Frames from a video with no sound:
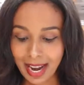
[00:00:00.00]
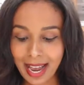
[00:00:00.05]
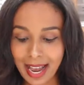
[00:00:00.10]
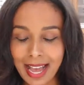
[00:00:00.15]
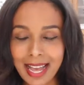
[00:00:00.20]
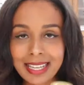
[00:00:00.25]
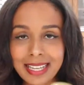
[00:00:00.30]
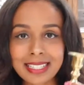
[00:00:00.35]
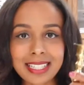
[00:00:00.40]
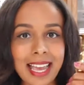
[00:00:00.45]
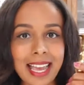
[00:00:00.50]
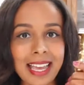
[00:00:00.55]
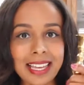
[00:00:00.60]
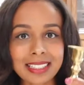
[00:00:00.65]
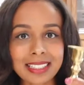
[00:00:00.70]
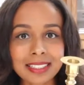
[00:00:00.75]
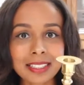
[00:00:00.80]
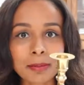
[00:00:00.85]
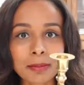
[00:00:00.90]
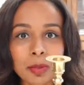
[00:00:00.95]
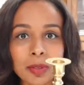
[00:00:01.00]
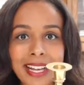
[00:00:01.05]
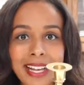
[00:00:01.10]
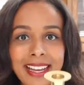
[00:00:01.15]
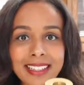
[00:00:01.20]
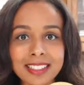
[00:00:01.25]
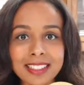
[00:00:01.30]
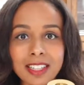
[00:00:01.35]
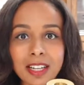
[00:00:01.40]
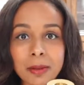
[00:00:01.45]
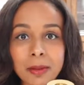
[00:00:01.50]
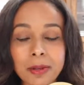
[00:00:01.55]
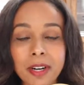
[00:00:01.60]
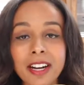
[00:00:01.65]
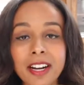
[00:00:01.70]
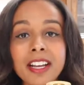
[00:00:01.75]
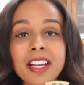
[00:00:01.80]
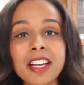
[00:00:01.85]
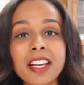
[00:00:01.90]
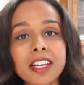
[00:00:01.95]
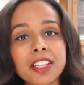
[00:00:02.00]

and a simple candelabra.